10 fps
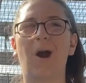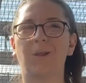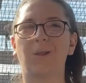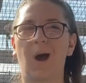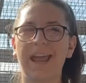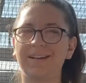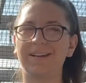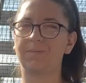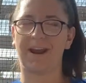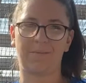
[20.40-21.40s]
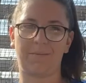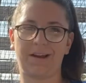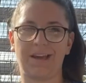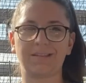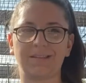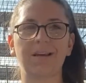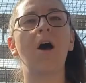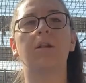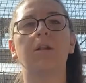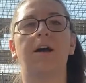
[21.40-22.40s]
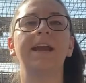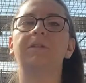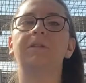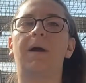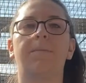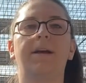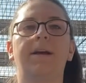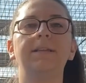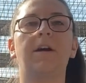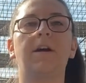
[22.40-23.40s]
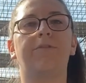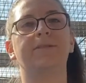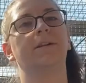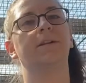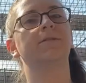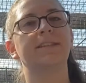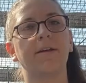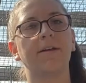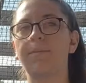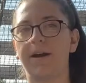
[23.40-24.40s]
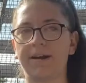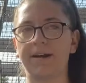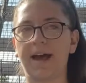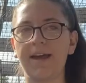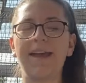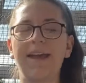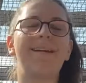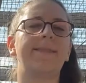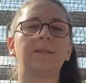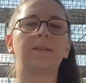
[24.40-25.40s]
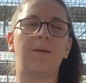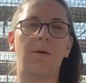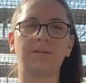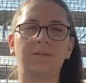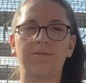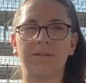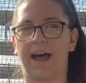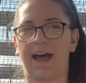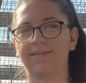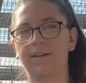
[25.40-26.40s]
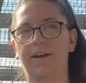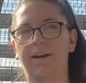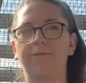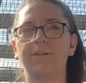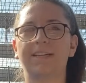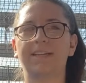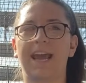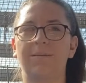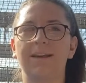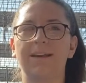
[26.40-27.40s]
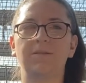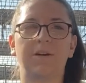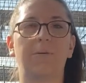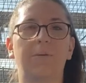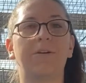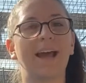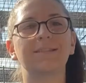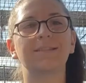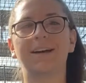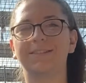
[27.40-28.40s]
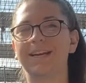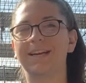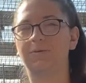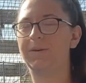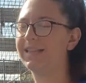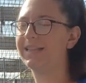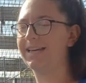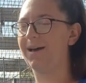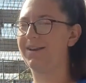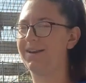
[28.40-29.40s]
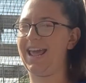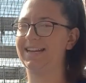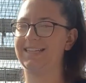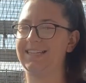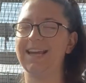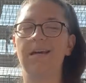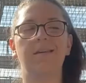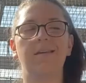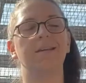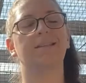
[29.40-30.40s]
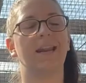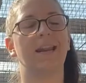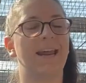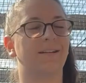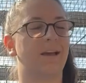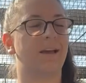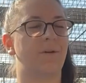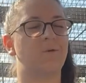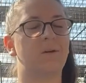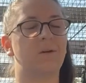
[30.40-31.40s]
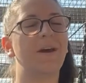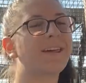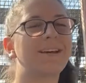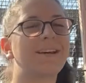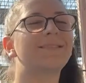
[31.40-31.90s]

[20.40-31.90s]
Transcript: are long-haired spider monkeys. Long-haired spider monkeys are from Central and South America, and they spend most of their lives in the rainforest canopies where their prehensile tails really come in handy. These tails can be used to pick things